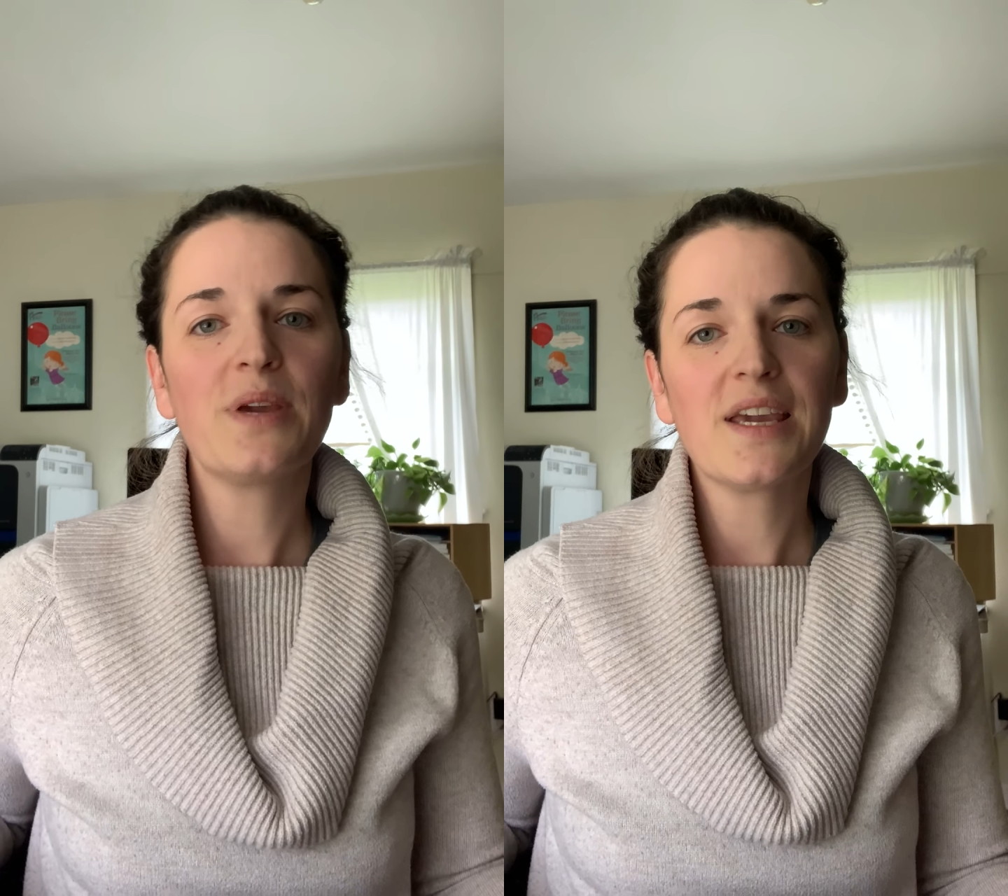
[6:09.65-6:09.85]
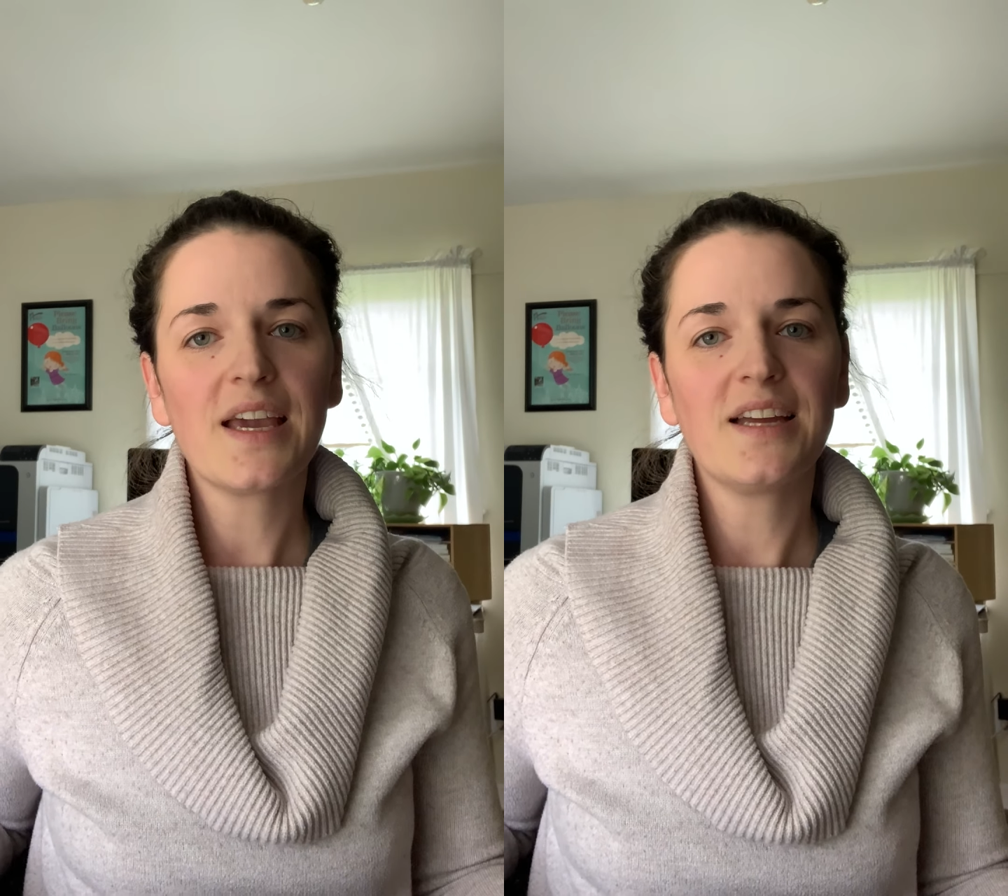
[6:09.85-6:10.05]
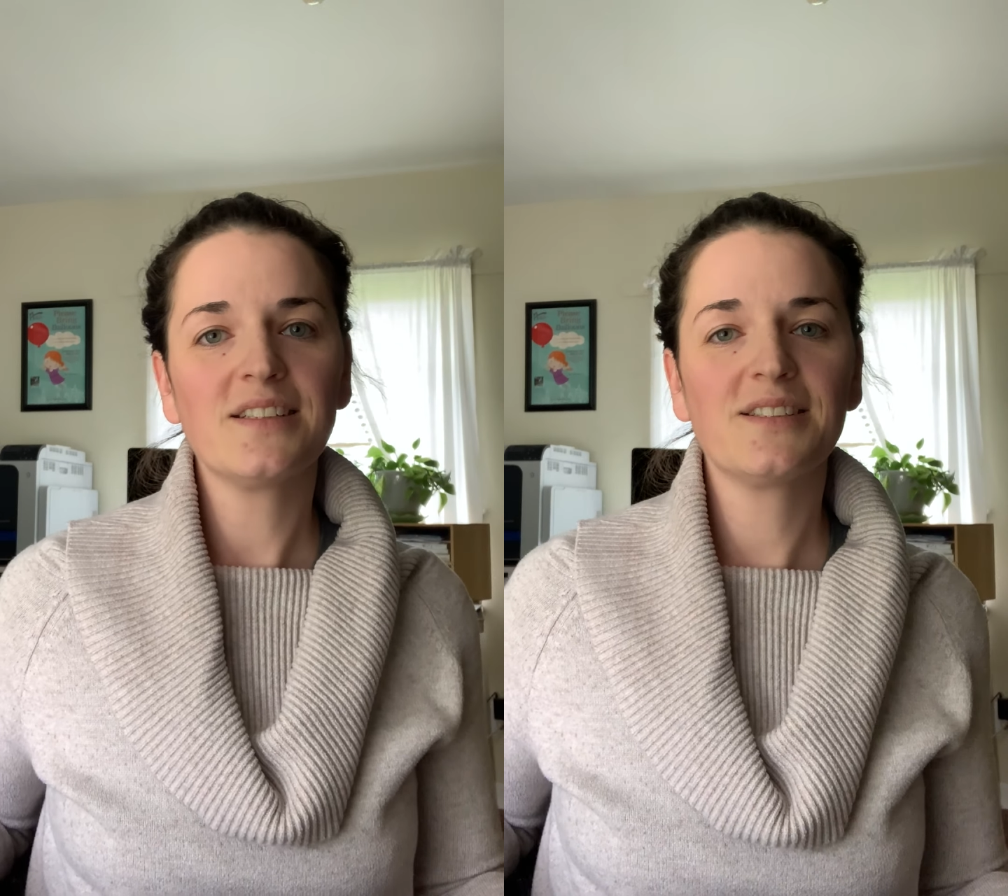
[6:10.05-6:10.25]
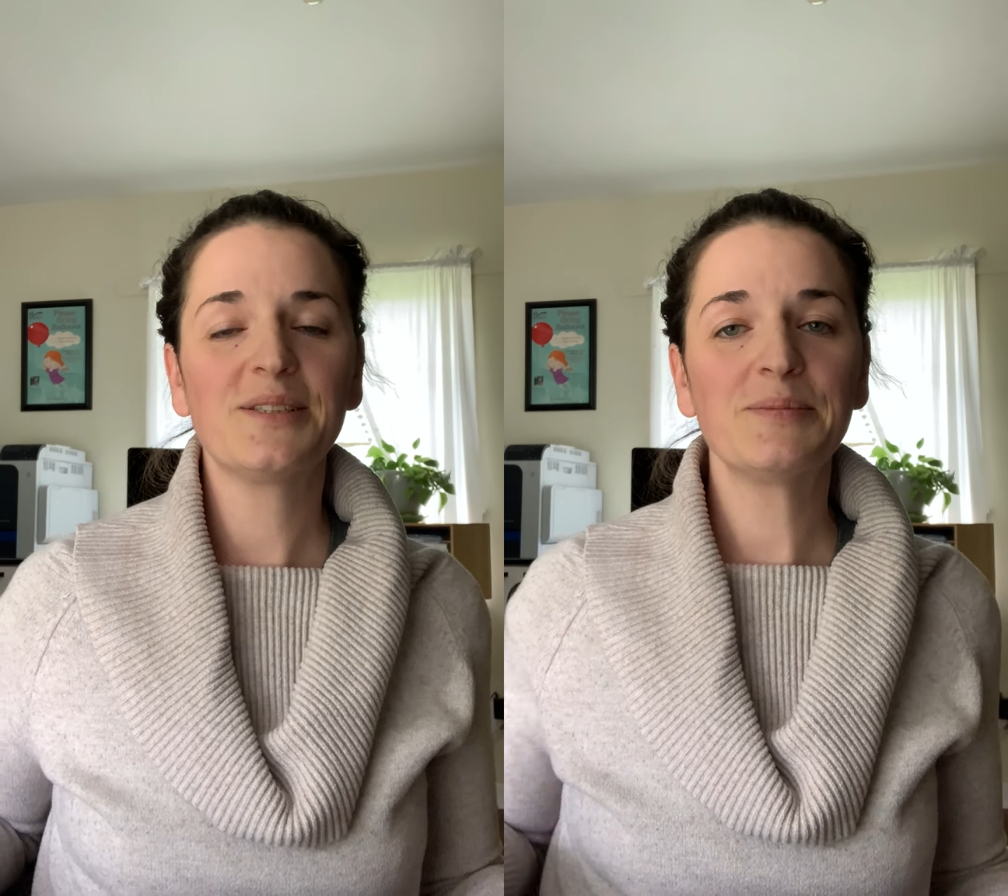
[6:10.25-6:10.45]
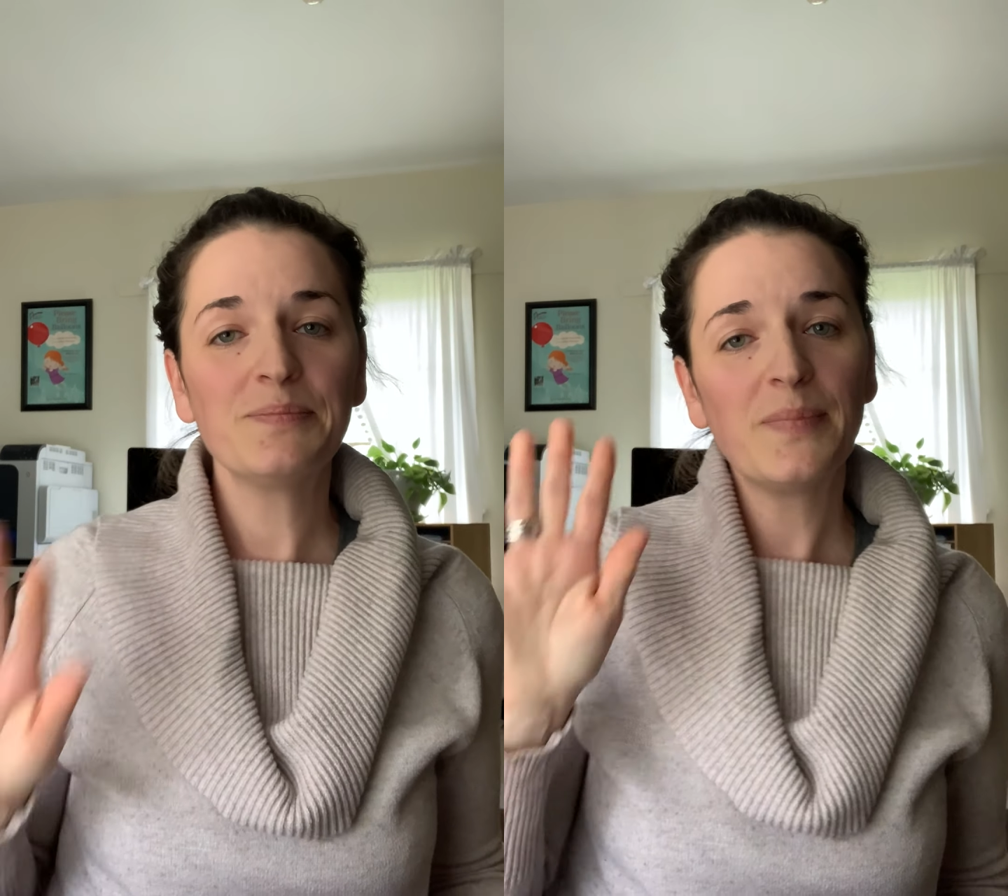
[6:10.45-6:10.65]
weekend.
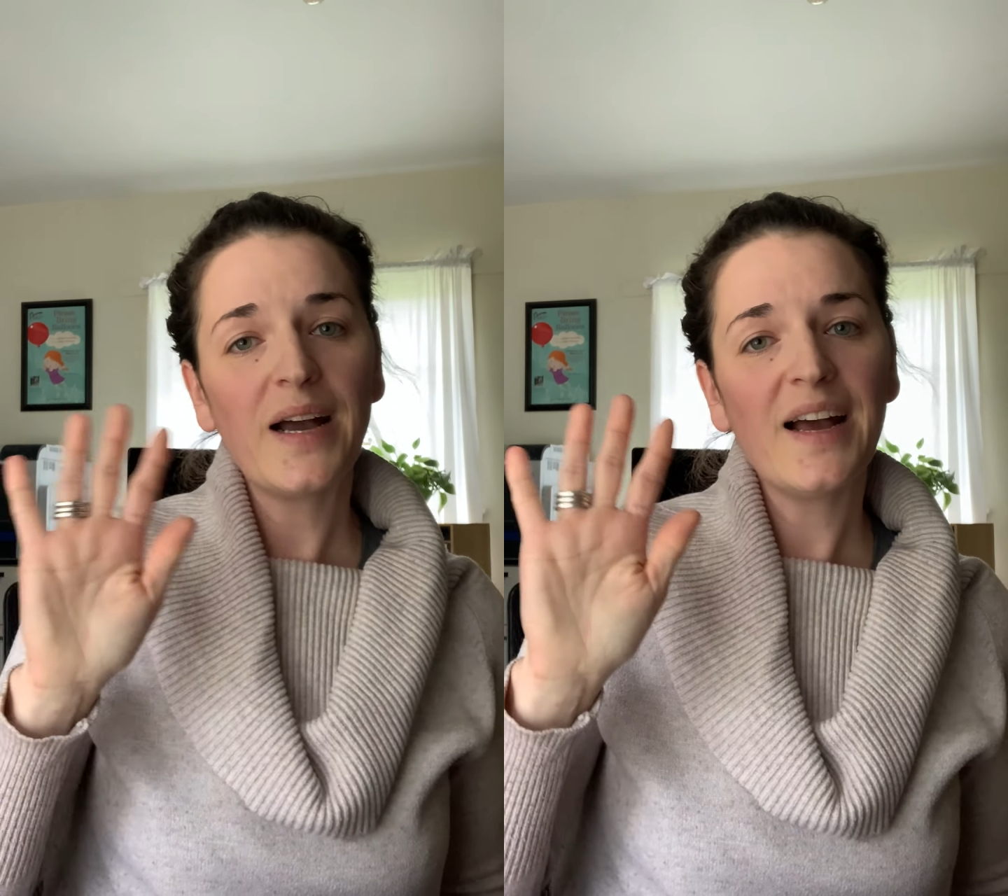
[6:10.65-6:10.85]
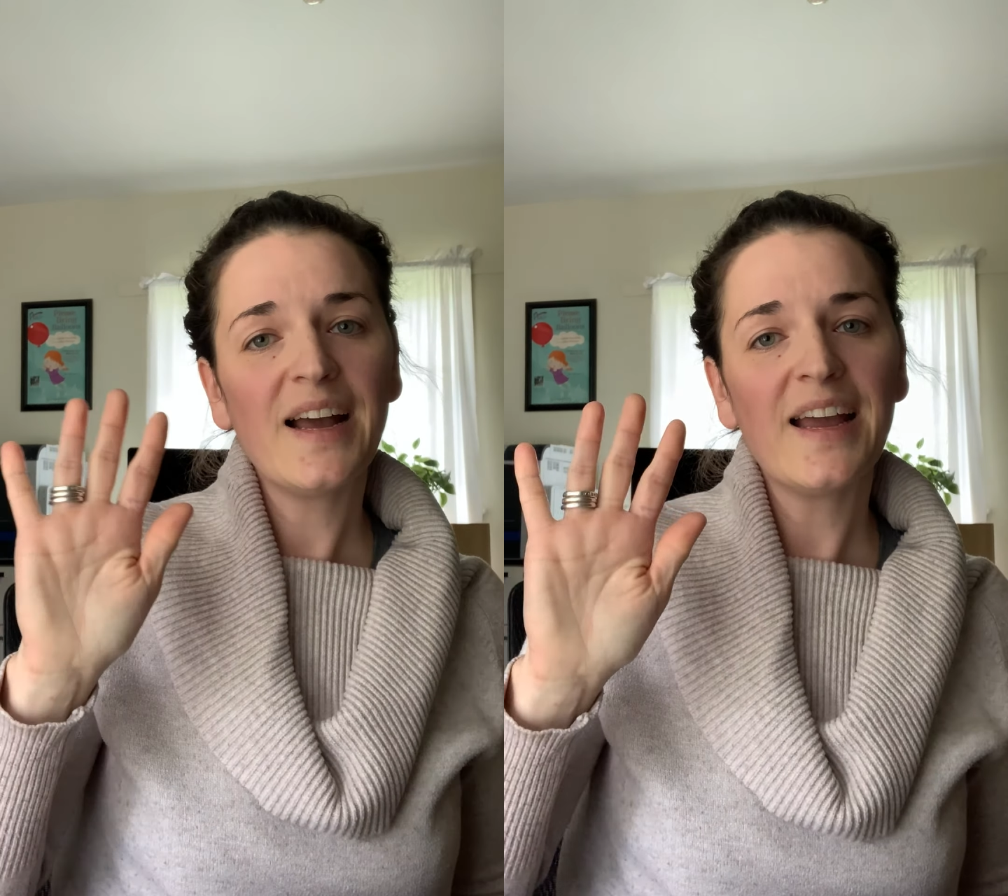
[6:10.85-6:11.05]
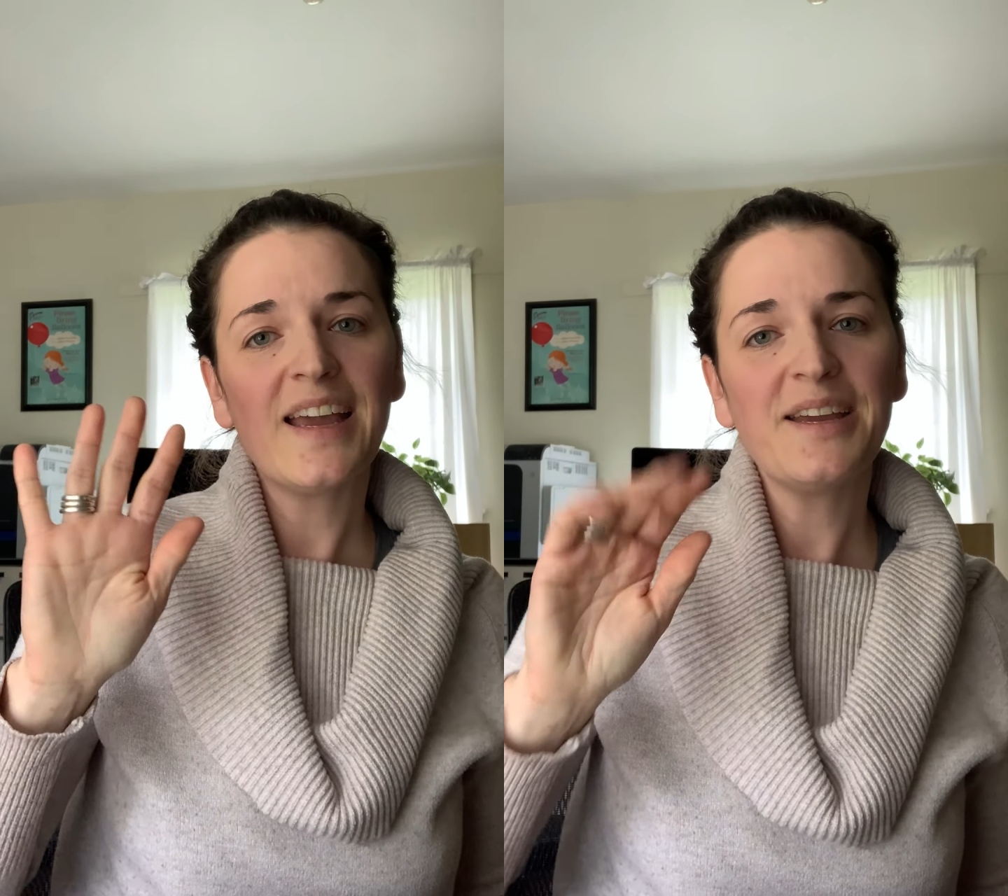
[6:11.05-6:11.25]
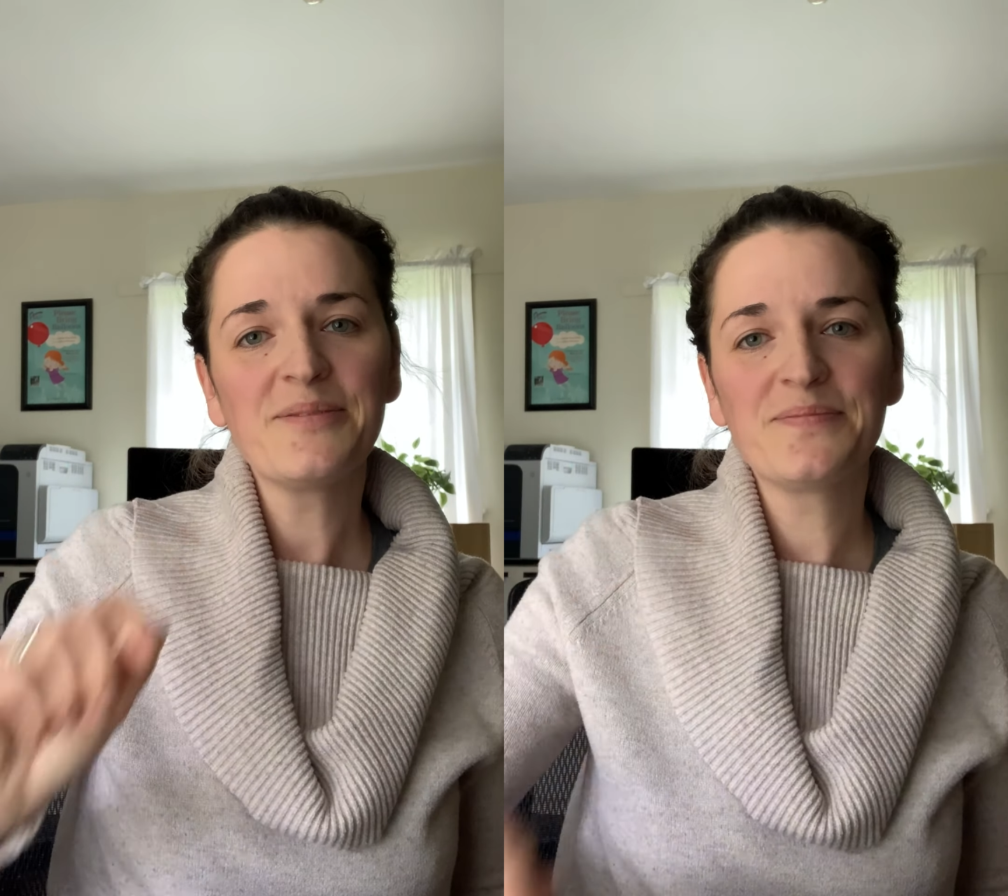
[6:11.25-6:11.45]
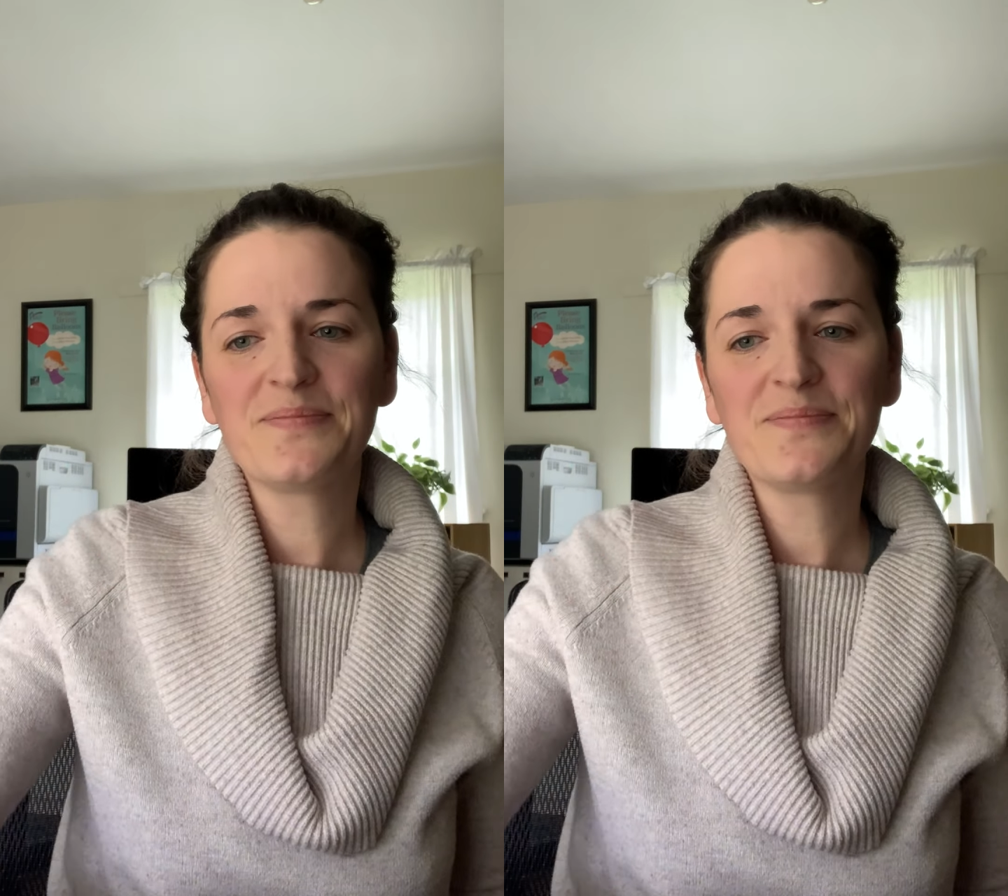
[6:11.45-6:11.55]
Bye.